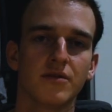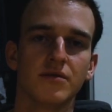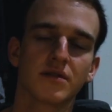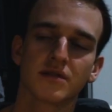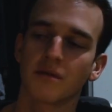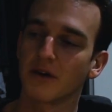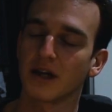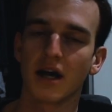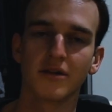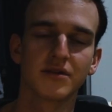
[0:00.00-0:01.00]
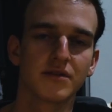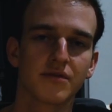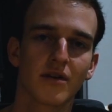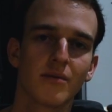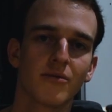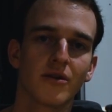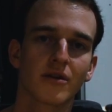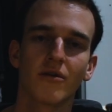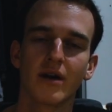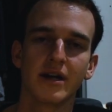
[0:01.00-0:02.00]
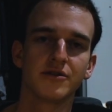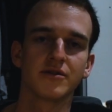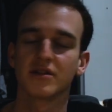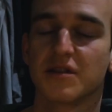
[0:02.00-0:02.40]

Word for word: using somebody else's framework or engine,